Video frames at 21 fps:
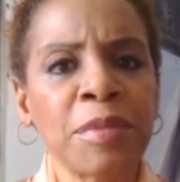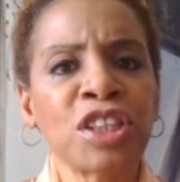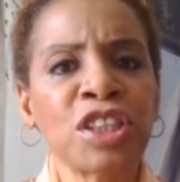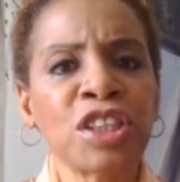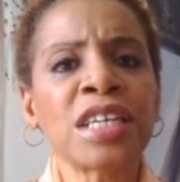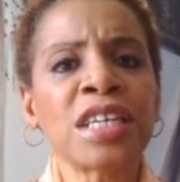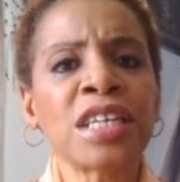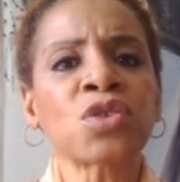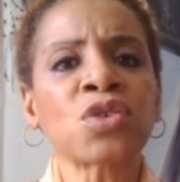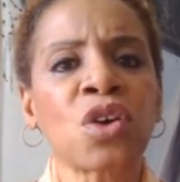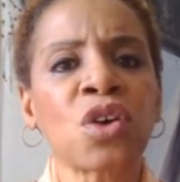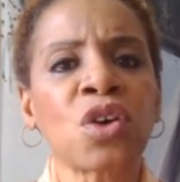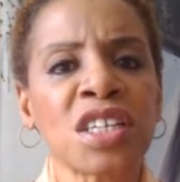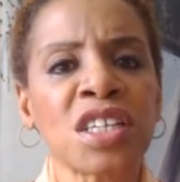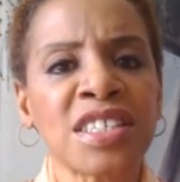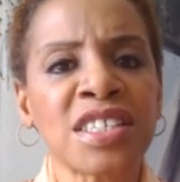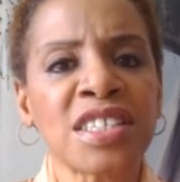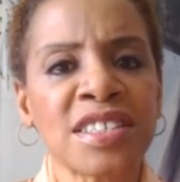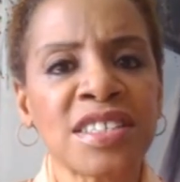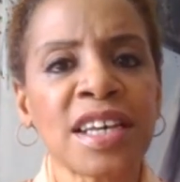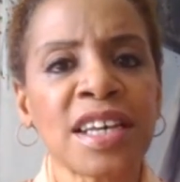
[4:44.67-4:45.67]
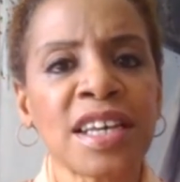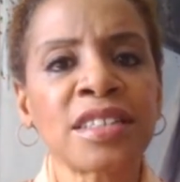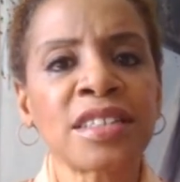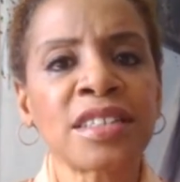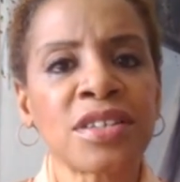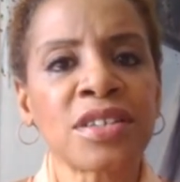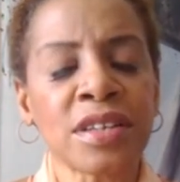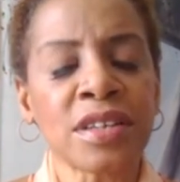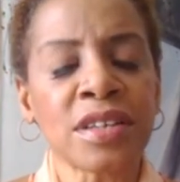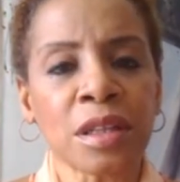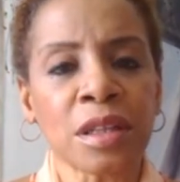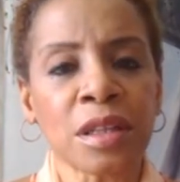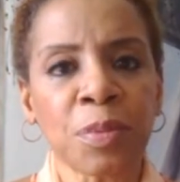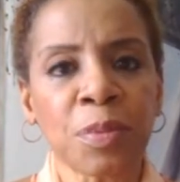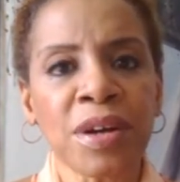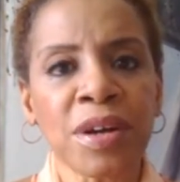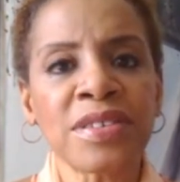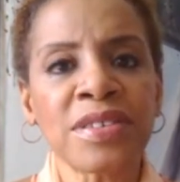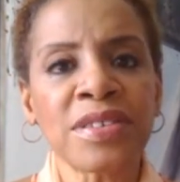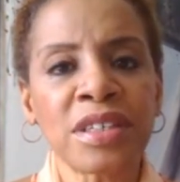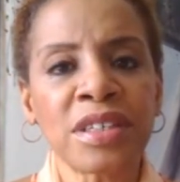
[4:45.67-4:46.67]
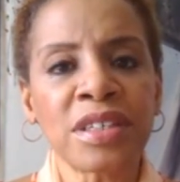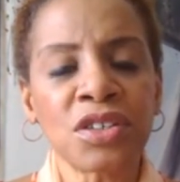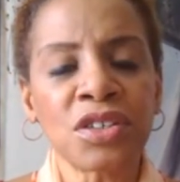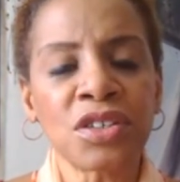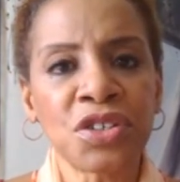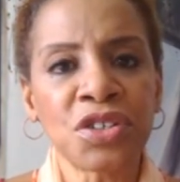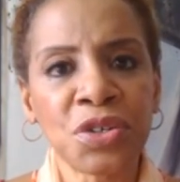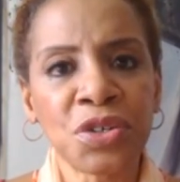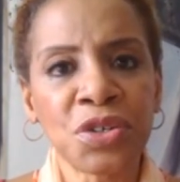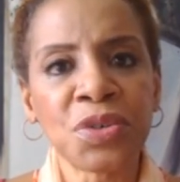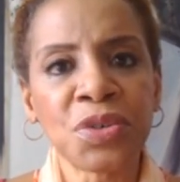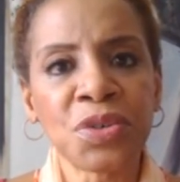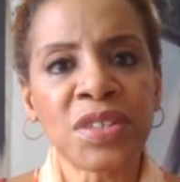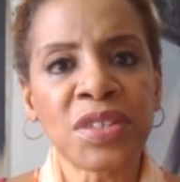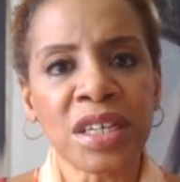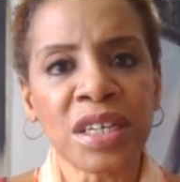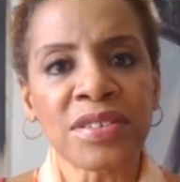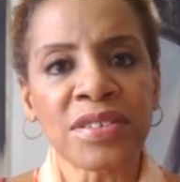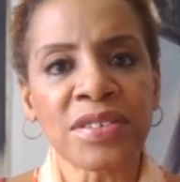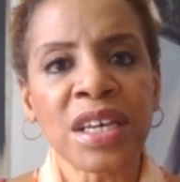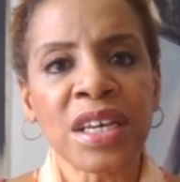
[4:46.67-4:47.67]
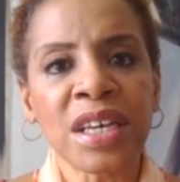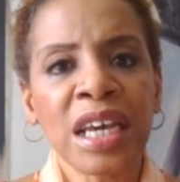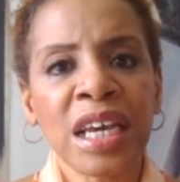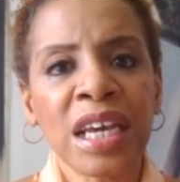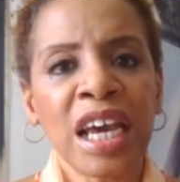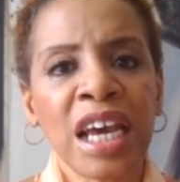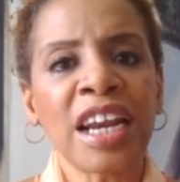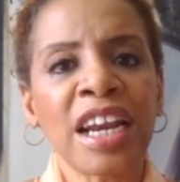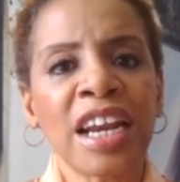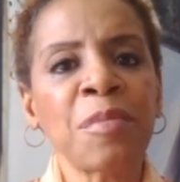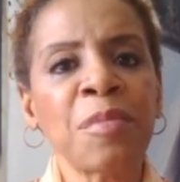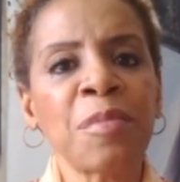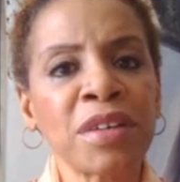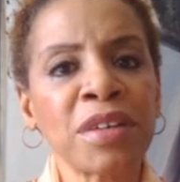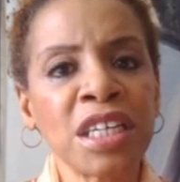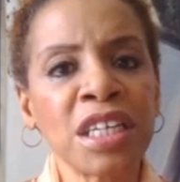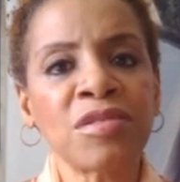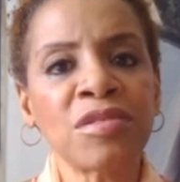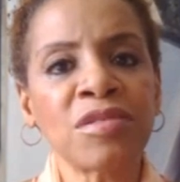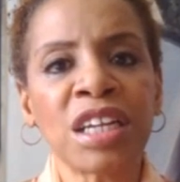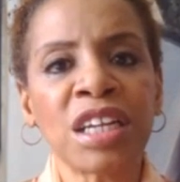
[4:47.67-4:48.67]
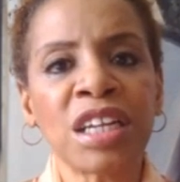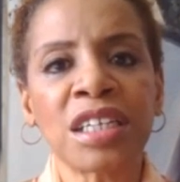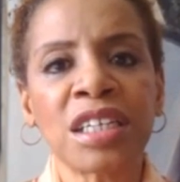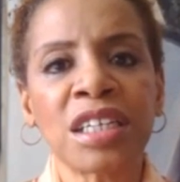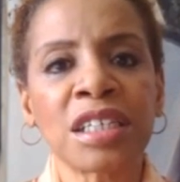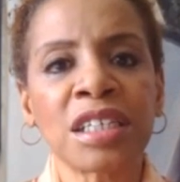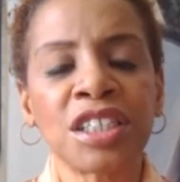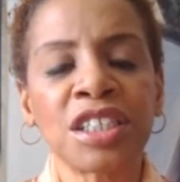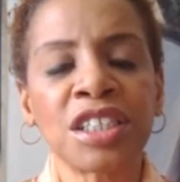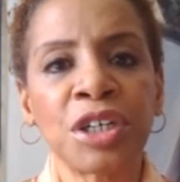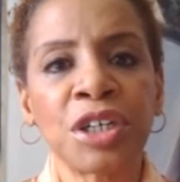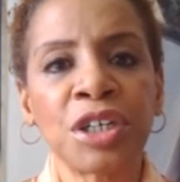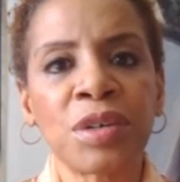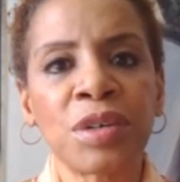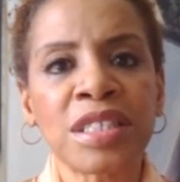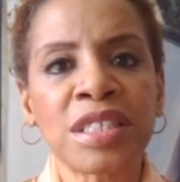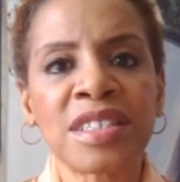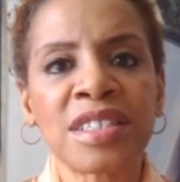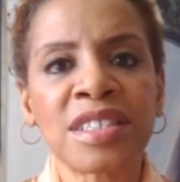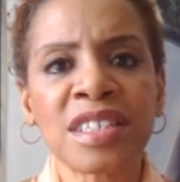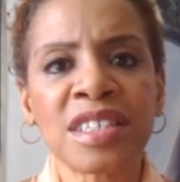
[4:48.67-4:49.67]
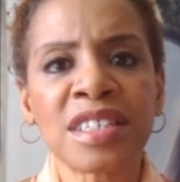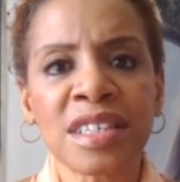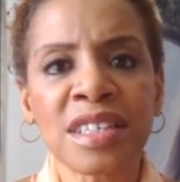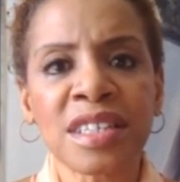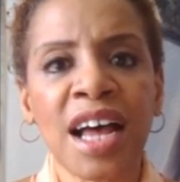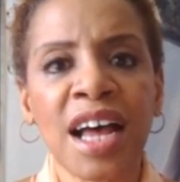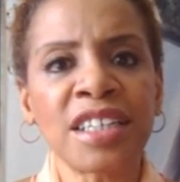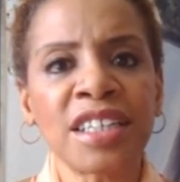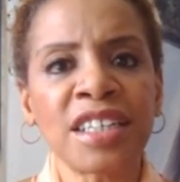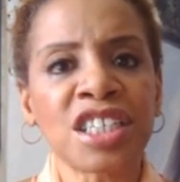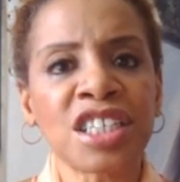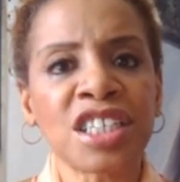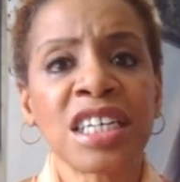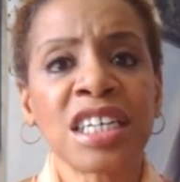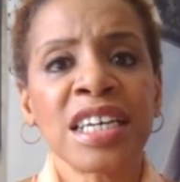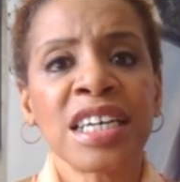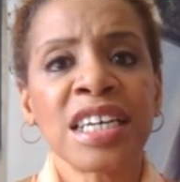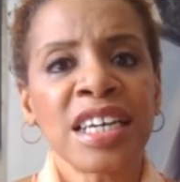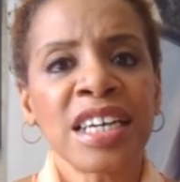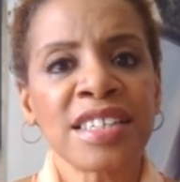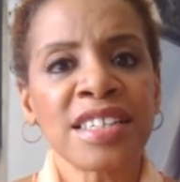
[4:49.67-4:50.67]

I mean, these are all signals that the president uses, and I believe that uh, you know it's designed to